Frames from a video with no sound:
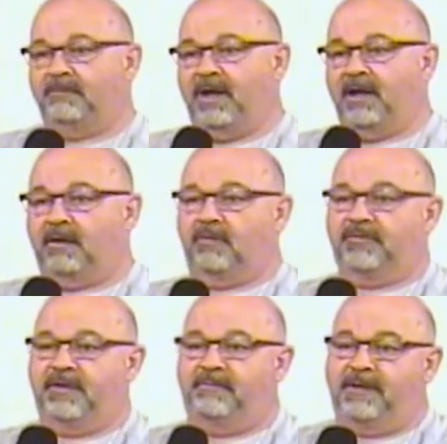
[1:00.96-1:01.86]
my uncle
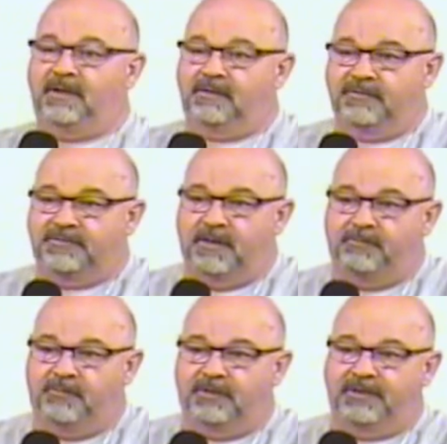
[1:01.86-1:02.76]
set me on a
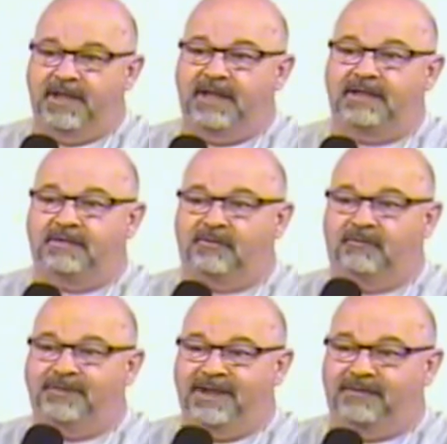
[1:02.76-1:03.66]
stump one day and he
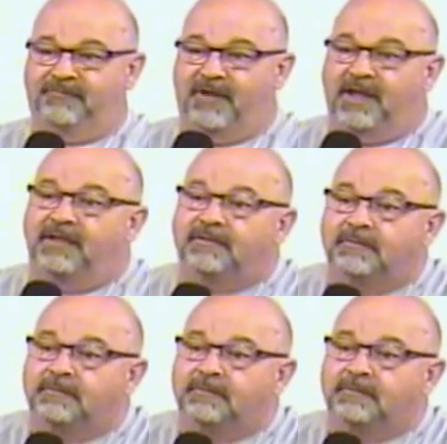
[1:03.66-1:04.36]
told me how to fight.